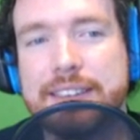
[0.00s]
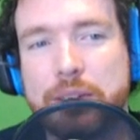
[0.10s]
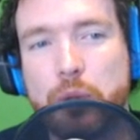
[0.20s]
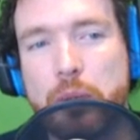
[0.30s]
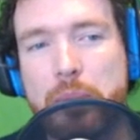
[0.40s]

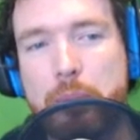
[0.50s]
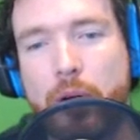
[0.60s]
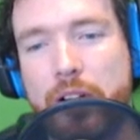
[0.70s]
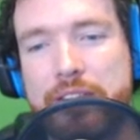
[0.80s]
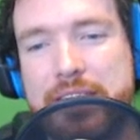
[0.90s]
because it wouldn't be
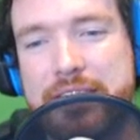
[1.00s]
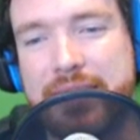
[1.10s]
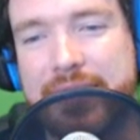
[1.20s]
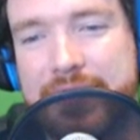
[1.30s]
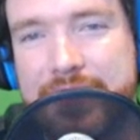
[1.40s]
part of
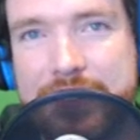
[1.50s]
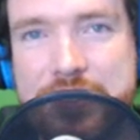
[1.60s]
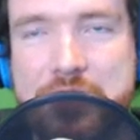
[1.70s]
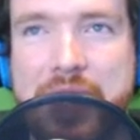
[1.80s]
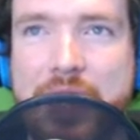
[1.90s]
this like
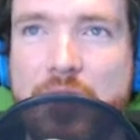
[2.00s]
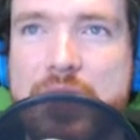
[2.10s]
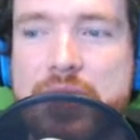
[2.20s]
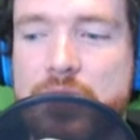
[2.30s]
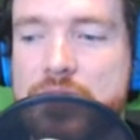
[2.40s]

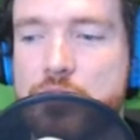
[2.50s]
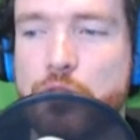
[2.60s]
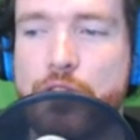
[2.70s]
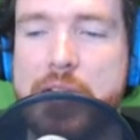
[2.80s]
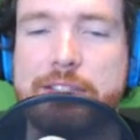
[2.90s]
scary
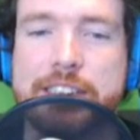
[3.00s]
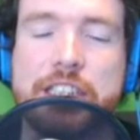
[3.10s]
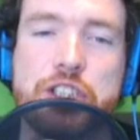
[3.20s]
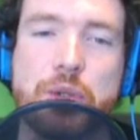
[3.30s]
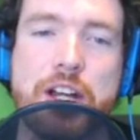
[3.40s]
survival
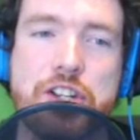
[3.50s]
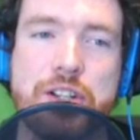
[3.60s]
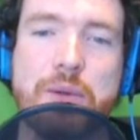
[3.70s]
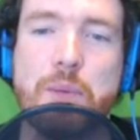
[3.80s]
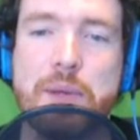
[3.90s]

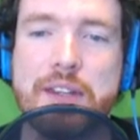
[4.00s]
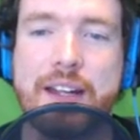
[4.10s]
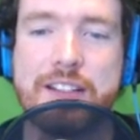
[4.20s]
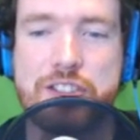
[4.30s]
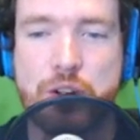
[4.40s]
situation. It would be
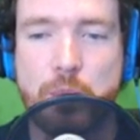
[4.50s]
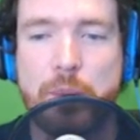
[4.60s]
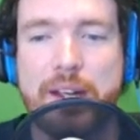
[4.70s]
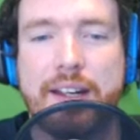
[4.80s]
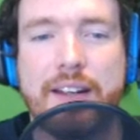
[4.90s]
like
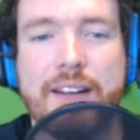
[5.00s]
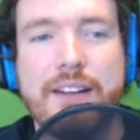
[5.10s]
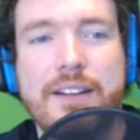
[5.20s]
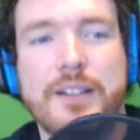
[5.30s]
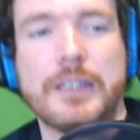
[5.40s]
too big.